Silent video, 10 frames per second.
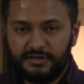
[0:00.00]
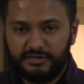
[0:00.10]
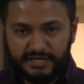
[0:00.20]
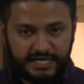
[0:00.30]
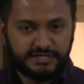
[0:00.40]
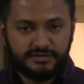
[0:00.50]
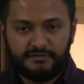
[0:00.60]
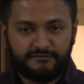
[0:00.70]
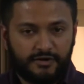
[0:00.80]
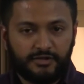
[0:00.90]
Lead,
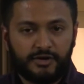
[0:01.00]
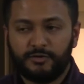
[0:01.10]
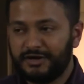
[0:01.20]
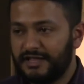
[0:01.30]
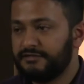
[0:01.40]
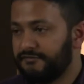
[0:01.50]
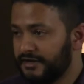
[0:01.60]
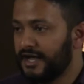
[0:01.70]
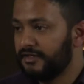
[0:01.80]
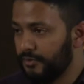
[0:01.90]
follow, or get the
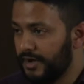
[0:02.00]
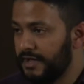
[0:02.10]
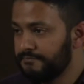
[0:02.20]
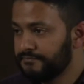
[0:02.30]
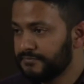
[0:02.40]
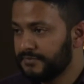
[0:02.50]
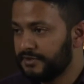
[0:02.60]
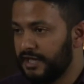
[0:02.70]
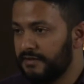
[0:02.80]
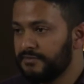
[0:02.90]
fuck out of the way,
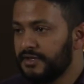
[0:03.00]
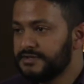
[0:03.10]
okay?